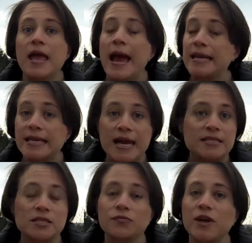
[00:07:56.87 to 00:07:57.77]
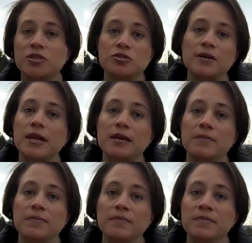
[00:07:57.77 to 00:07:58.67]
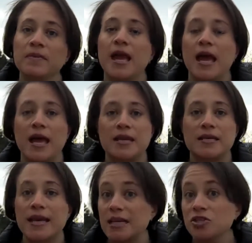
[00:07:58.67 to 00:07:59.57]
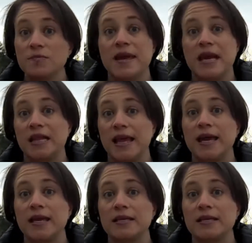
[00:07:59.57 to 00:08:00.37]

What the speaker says: and yes, it's frustrating, and yes, you may not like